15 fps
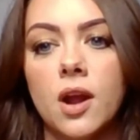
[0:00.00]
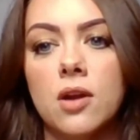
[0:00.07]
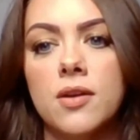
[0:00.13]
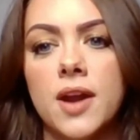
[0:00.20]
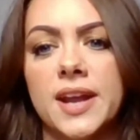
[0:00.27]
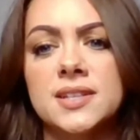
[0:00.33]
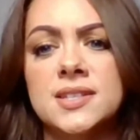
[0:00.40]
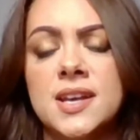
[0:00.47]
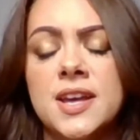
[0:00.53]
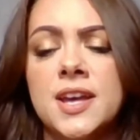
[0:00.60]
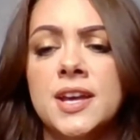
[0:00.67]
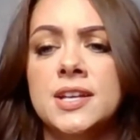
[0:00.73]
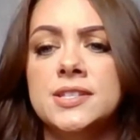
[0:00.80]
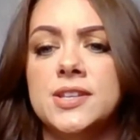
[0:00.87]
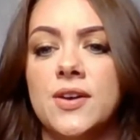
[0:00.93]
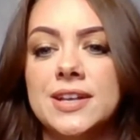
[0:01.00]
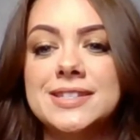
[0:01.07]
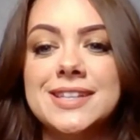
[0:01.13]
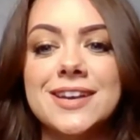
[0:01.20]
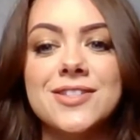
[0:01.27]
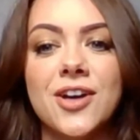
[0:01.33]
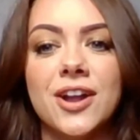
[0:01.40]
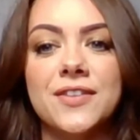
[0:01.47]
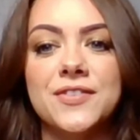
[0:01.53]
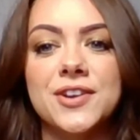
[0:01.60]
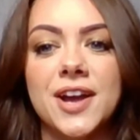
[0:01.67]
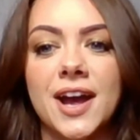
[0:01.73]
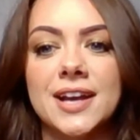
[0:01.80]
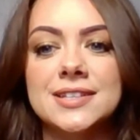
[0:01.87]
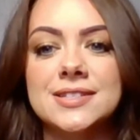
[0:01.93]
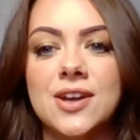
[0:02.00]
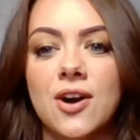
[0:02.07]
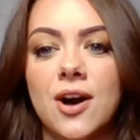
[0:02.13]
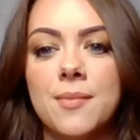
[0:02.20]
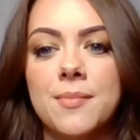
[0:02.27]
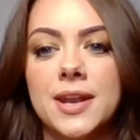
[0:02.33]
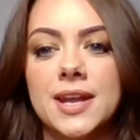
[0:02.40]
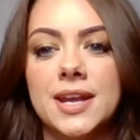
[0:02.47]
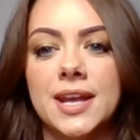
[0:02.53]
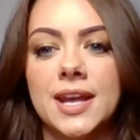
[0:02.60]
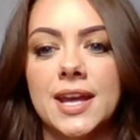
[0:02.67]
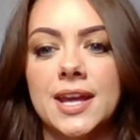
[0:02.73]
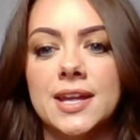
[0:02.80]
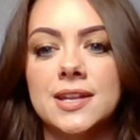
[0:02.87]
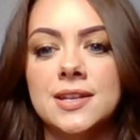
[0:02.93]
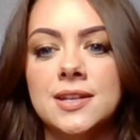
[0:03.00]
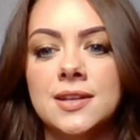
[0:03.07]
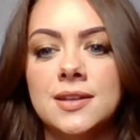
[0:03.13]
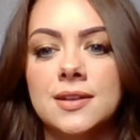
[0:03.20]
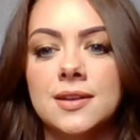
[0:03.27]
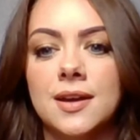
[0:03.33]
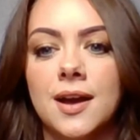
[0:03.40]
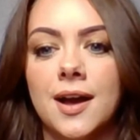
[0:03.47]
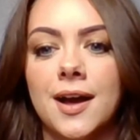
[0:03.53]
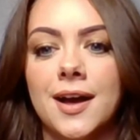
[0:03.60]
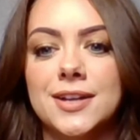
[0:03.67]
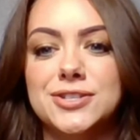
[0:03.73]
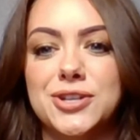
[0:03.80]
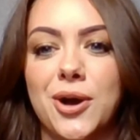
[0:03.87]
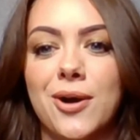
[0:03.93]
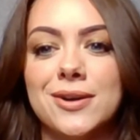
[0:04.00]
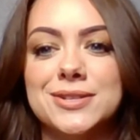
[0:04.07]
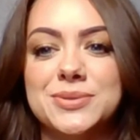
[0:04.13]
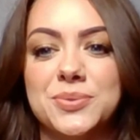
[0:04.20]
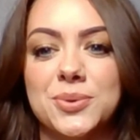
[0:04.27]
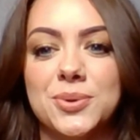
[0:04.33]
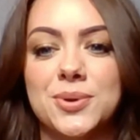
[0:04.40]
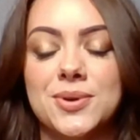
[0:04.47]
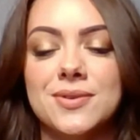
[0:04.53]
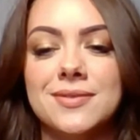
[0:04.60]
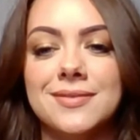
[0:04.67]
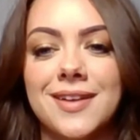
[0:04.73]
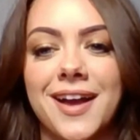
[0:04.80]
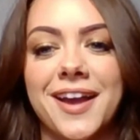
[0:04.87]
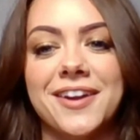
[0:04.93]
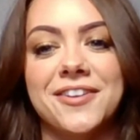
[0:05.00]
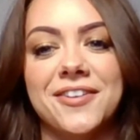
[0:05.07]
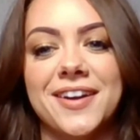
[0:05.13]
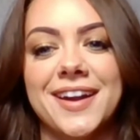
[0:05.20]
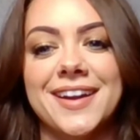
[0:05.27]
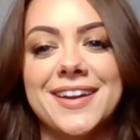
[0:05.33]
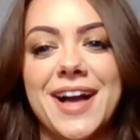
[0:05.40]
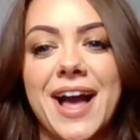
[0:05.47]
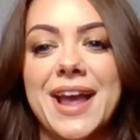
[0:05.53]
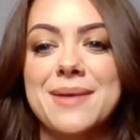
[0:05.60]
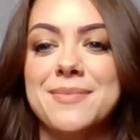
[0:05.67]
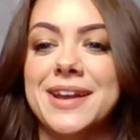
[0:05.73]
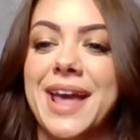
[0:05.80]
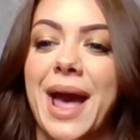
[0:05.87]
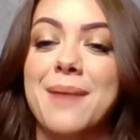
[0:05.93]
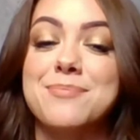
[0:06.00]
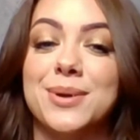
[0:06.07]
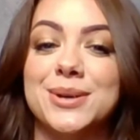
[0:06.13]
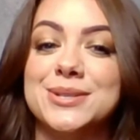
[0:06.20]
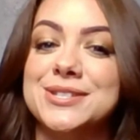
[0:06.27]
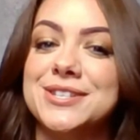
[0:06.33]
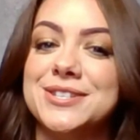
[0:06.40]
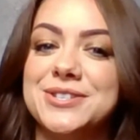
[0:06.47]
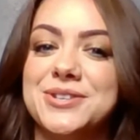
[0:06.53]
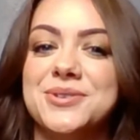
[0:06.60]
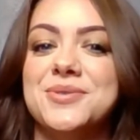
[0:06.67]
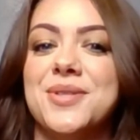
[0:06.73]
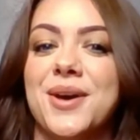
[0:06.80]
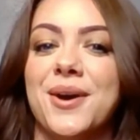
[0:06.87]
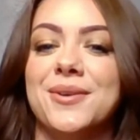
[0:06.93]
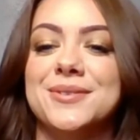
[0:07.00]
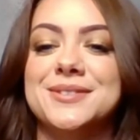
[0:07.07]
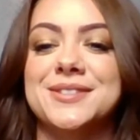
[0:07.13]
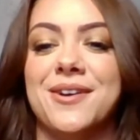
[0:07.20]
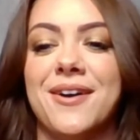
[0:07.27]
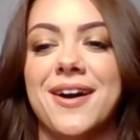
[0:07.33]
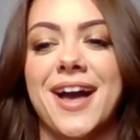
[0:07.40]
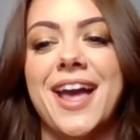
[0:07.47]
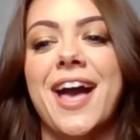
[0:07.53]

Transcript: All right, so I see a lot of you guys commenting in. Uh, dogs roll. I agree. I am a cat person too, though. So